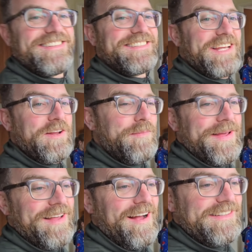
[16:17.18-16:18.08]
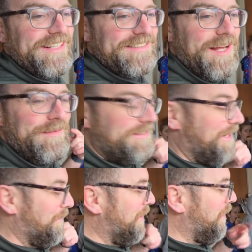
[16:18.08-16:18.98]
See you in a bit, guys. Next time you
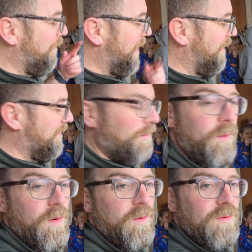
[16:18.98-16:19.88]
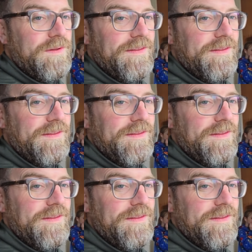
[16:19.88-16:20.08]
see me, I'll be having a walk.